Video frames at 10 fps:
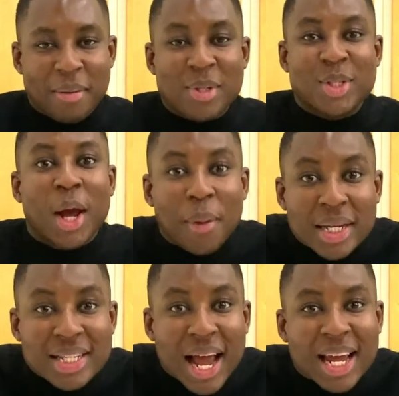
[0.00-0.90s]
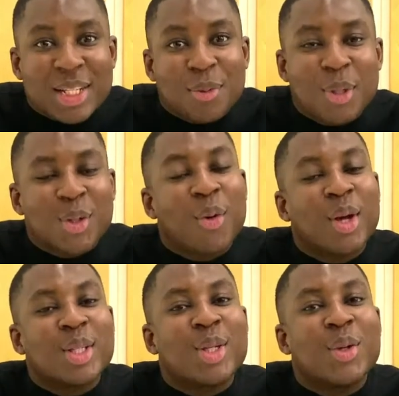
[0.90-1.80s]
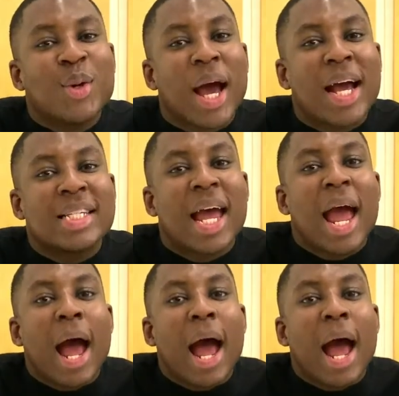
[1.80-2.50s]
I'm so excited to be talking to you guys